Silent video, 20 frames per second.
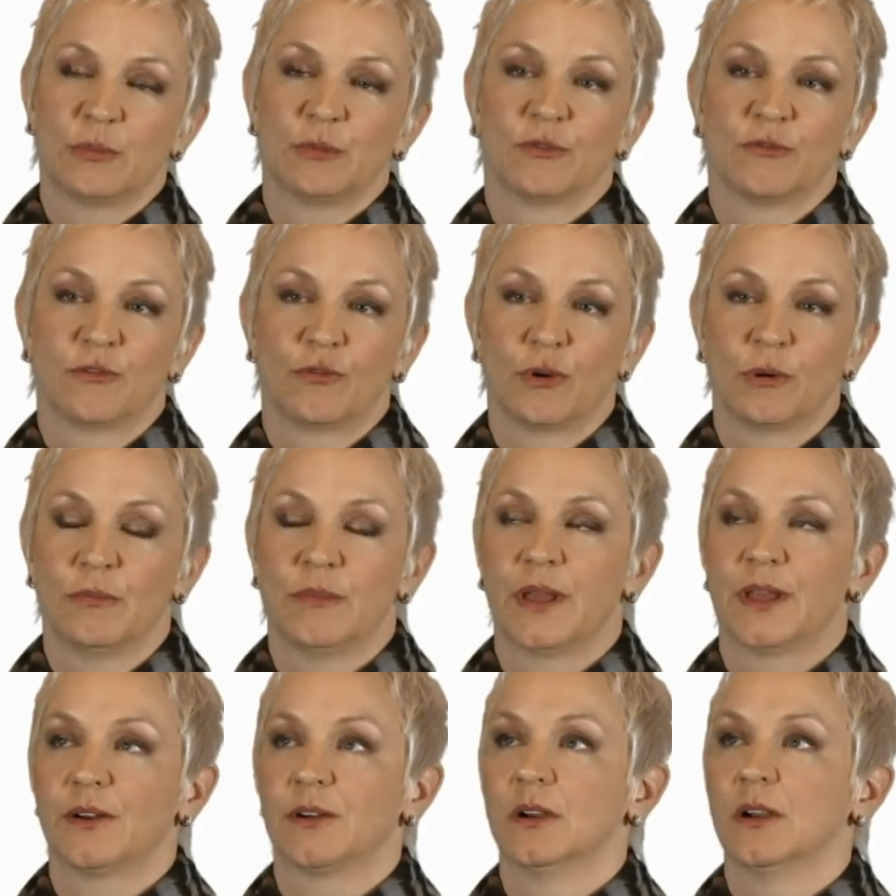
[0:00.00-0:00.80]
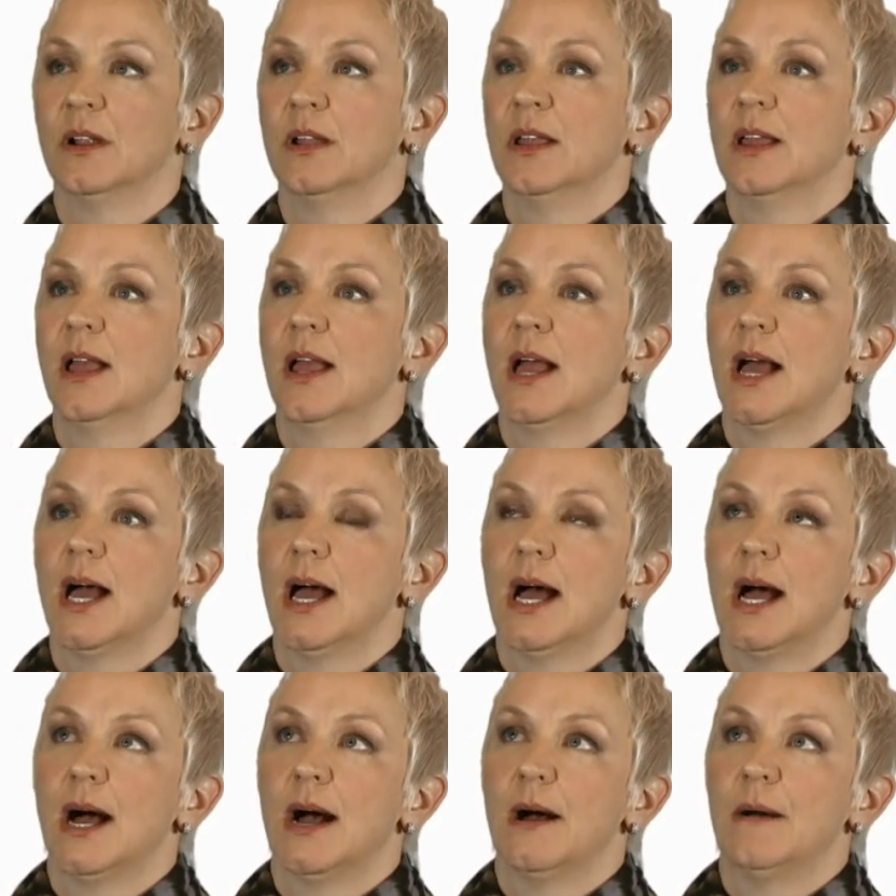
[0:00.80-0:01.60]
we perform better?
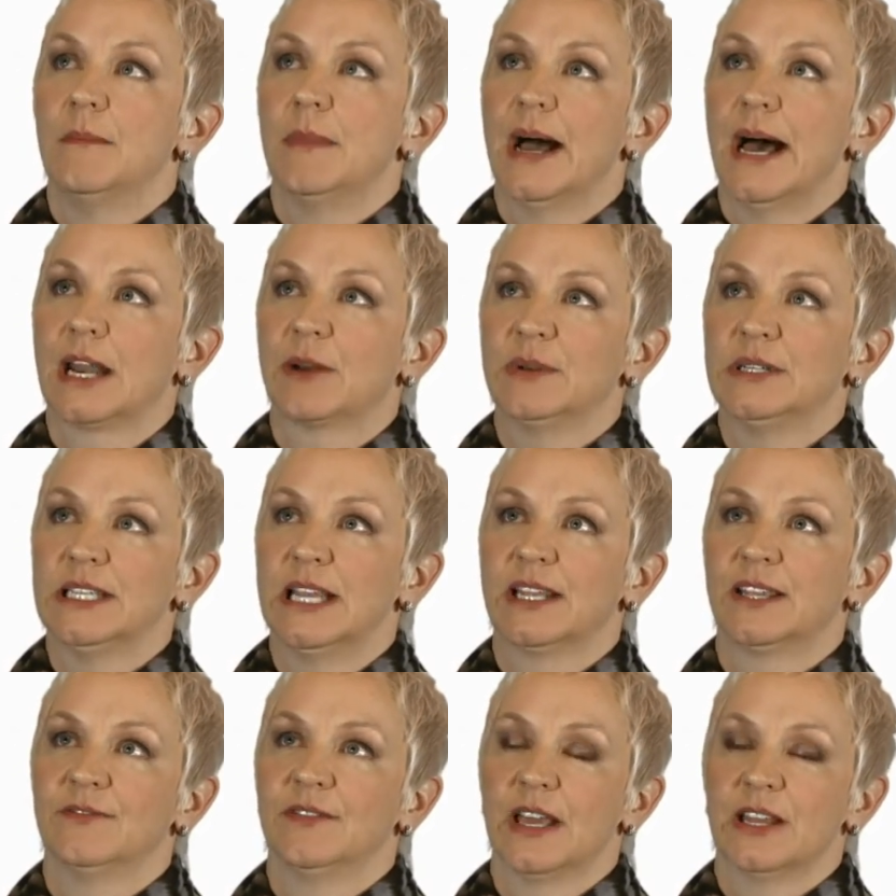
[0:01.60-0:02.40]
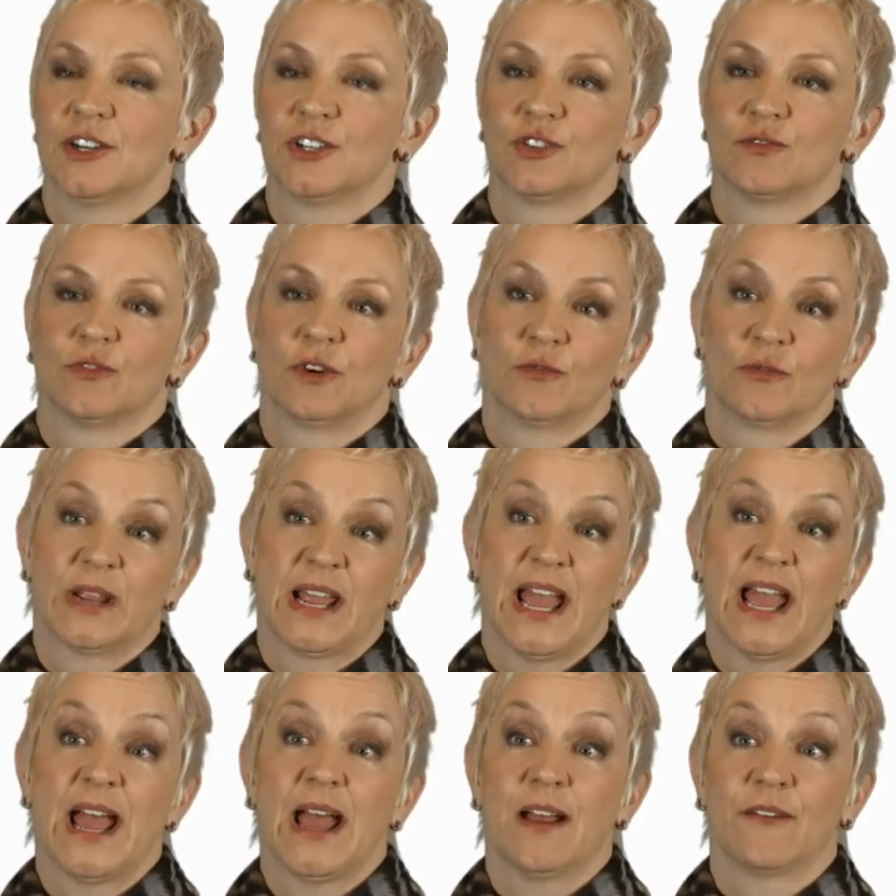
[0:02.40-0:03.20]
How do we take advantage of what
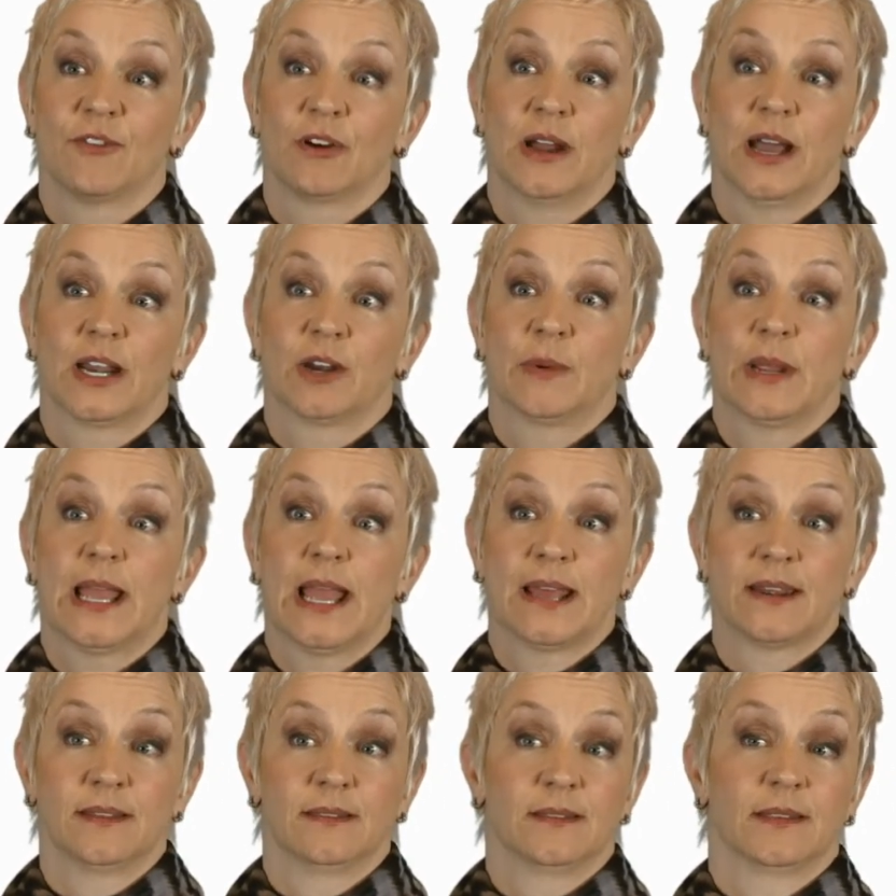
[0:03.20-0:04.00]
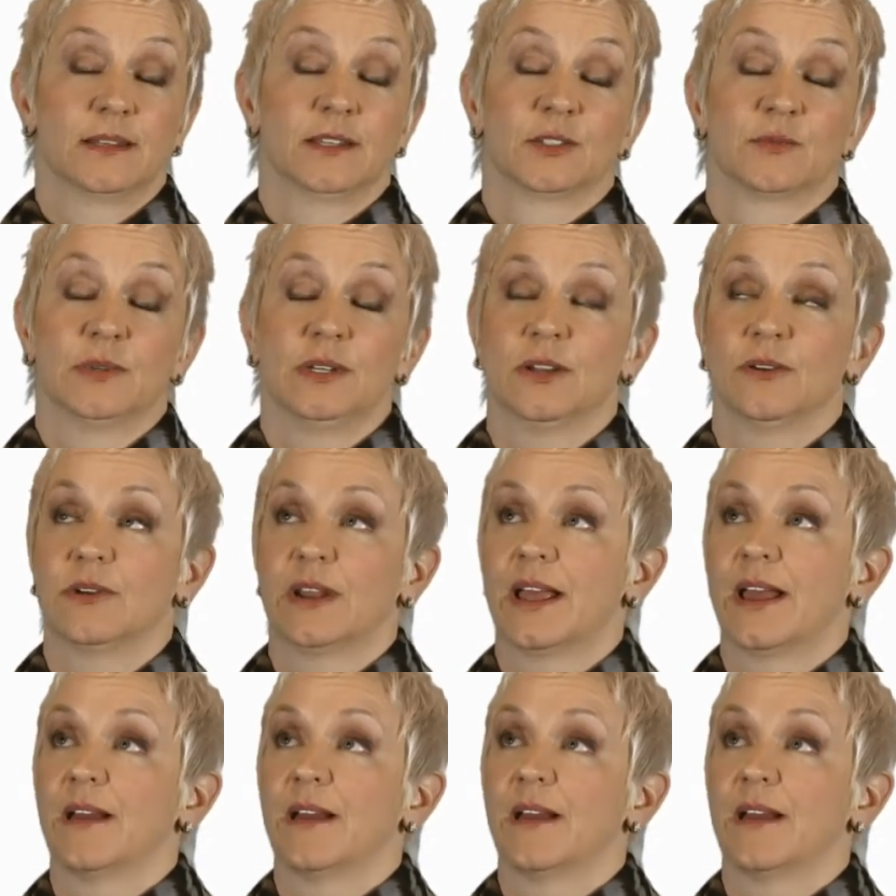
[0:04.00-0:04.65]
we have, or how do we add in things we don't